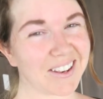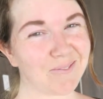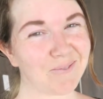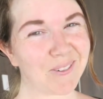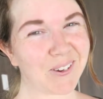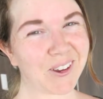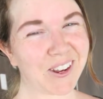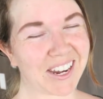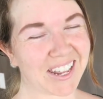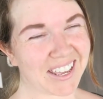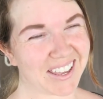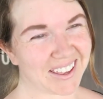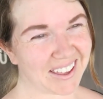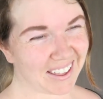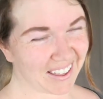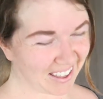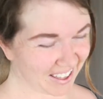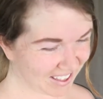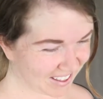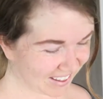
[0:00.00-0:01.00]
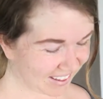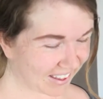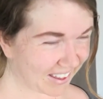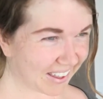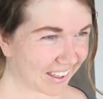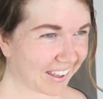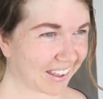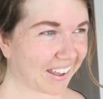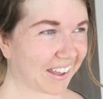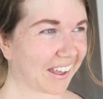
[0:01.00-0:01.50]
Good morning guys.
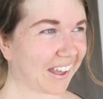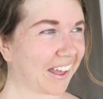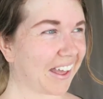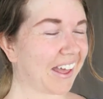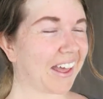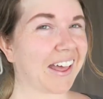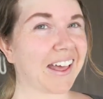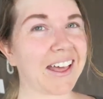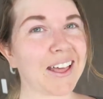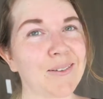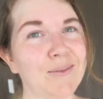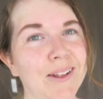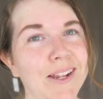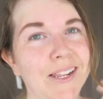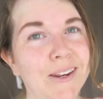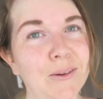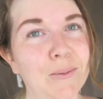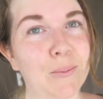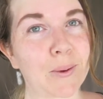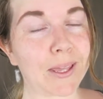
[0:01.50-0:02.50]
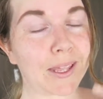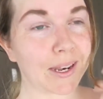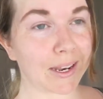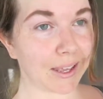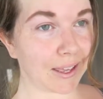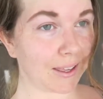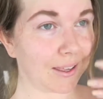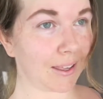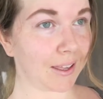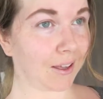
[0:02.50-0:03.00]
I'm a little bit
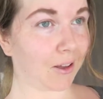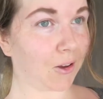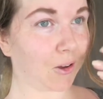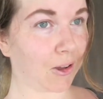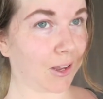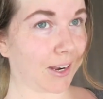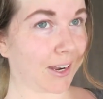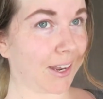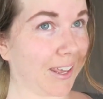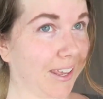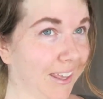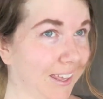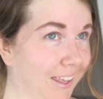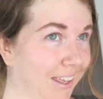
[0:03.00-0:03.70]
hot.